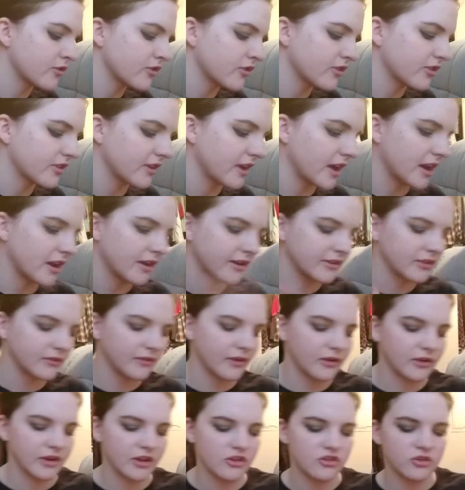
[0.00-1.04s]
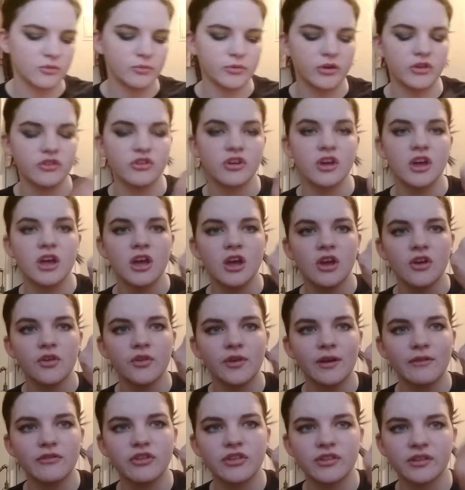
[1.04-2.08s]
This is kind of like the foundation brush. So
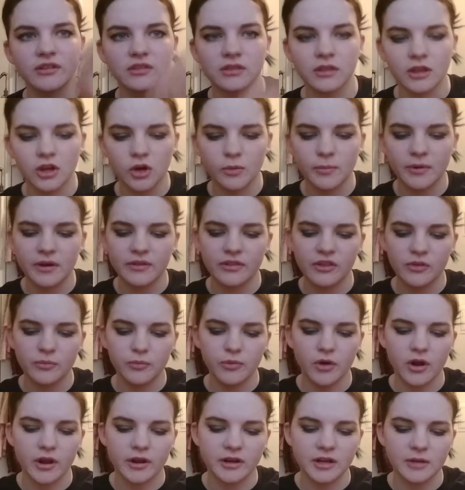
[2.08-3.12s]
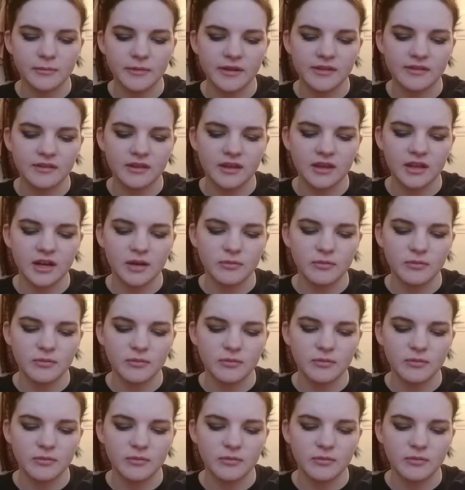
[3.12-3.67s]
I have just a little bit of this product in my skin.